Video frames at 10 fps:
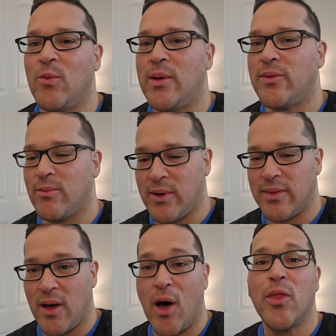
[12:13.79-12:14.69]

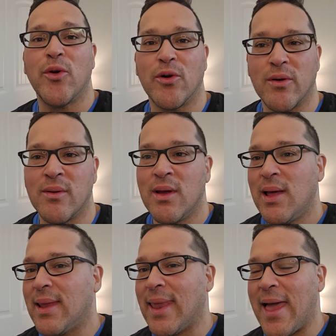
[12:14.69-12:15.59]
With other
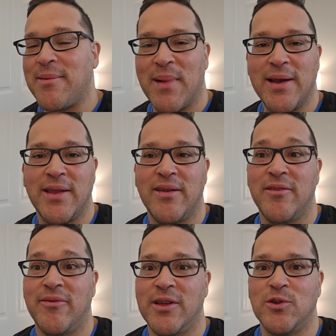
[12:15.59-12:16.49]
like-minded
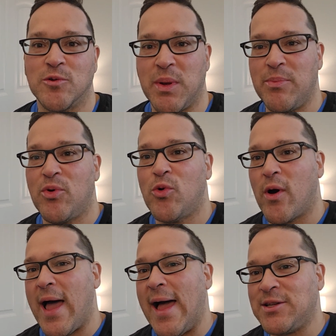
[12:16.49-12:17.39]
individuals, people who
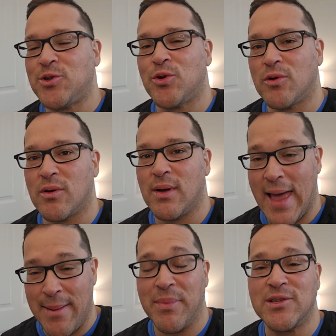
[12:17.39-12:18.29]
are at your
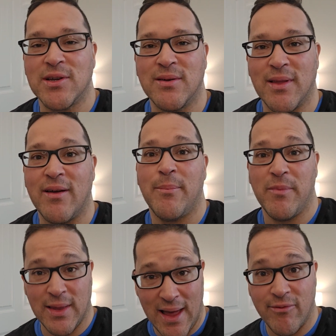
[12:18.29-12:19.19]
ambition
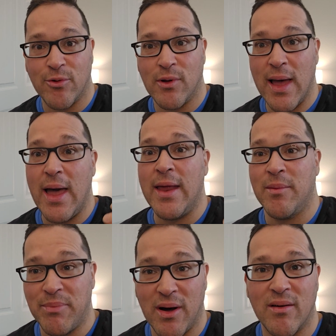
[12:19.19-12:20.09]
level and
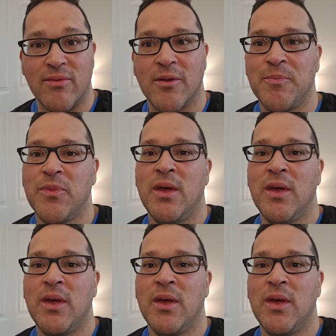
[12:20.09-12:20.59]
above.